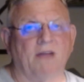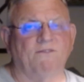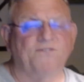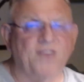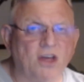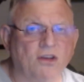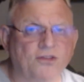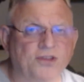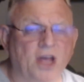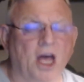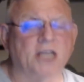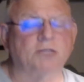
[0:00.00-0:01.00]
fills
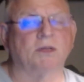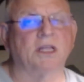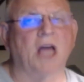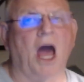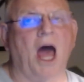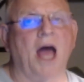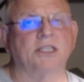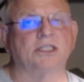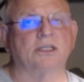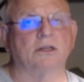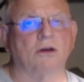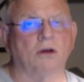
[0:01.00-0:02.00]
us with God's
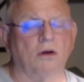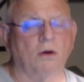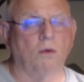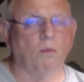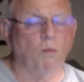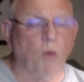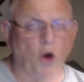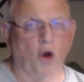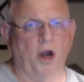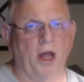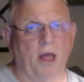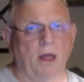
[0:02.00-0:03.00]

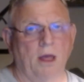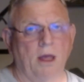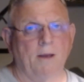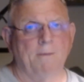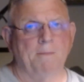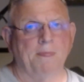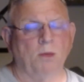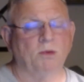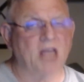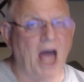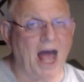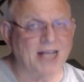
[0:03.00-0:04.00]
Word, with
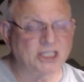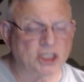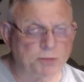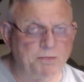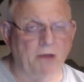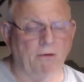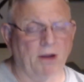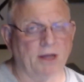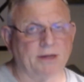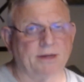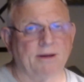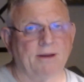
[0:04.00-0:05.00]
God's
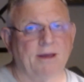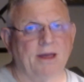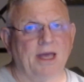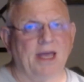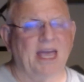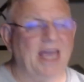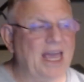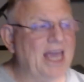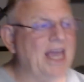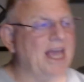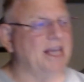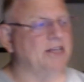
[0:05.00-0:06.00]
Spirit. He
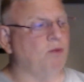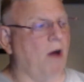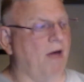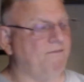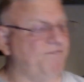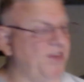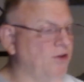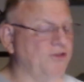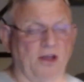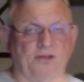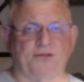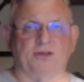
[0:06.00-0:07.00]
is what fills
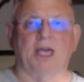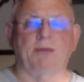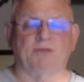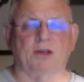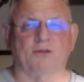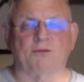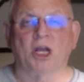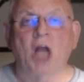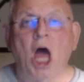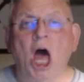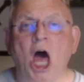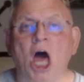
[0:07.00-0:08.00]
us, keeps us from being
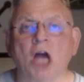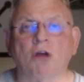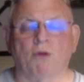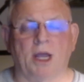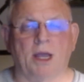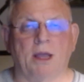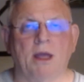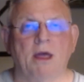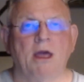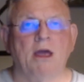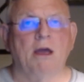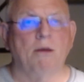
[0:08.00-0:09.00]
hungry.
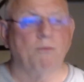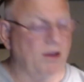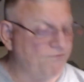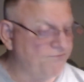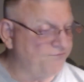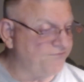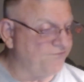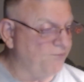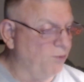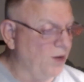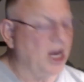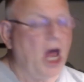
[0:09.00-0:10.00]

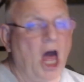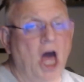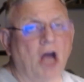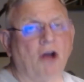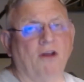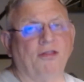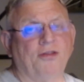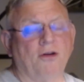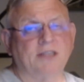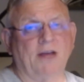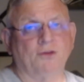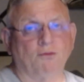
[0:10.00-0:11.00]
We can hunger and
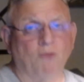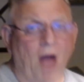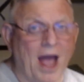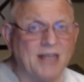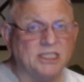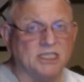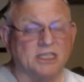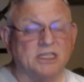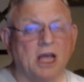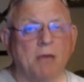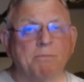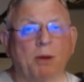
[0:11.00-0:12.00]
thirst after righteousness,
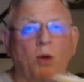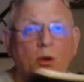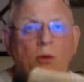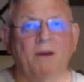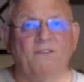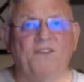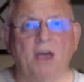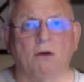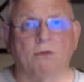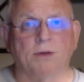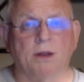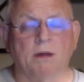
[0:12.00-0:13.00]
but we will be filled.